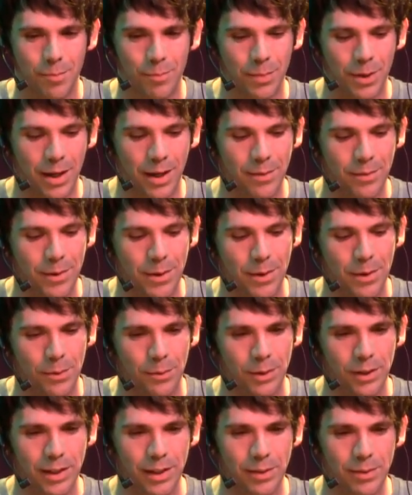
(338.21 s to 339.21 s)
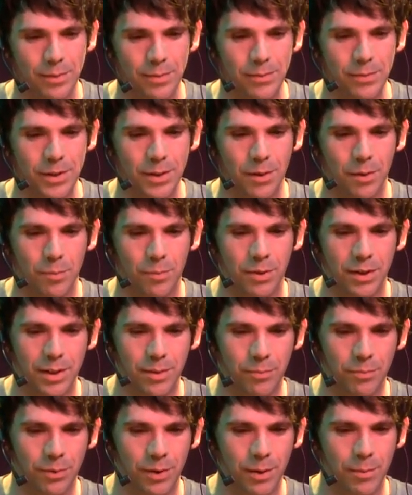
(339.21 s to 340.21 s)
But really, pretty
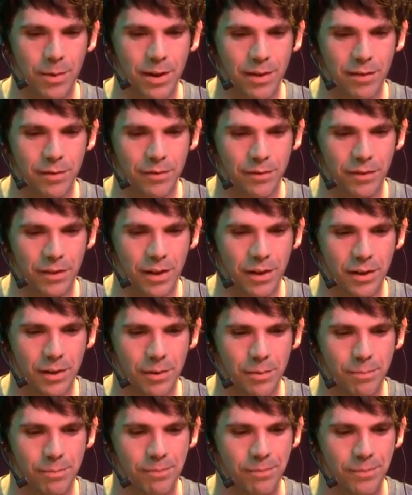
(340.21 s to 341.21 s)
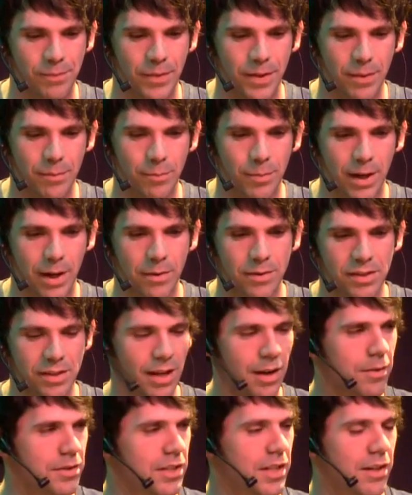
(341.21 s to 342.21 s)
primitive. But I
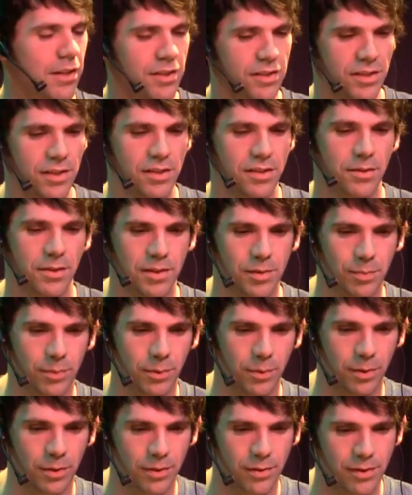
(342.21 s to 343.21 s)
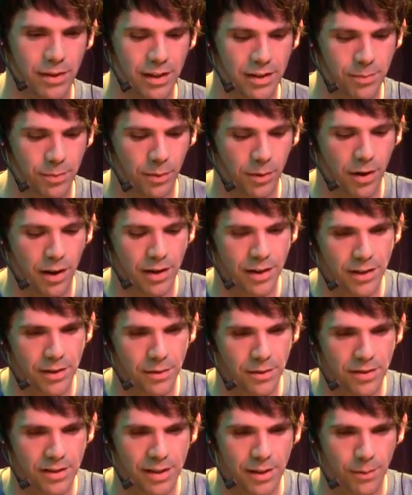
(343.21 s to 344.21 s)
was curious just to explore audio
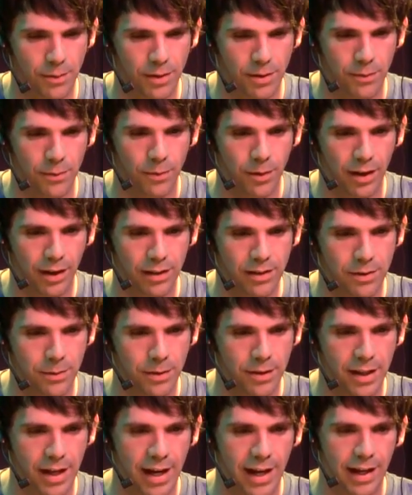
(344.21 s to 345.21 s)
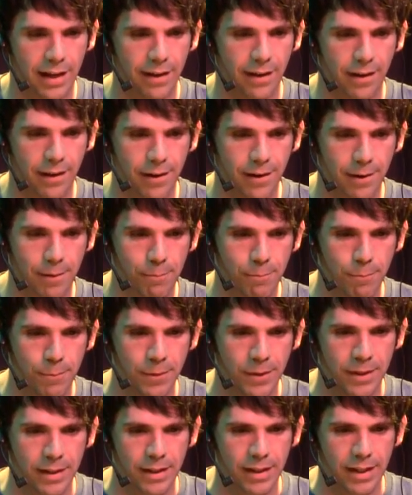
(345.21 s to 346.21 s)
and see what I could do with that.
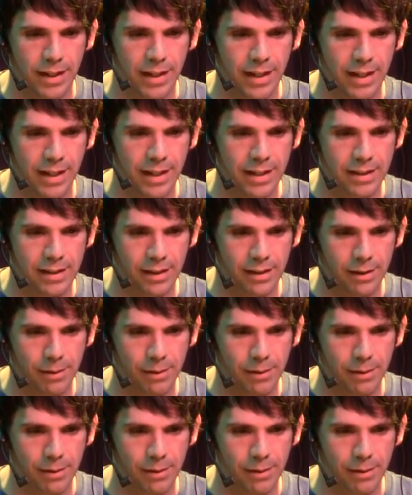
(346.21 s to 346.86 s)
And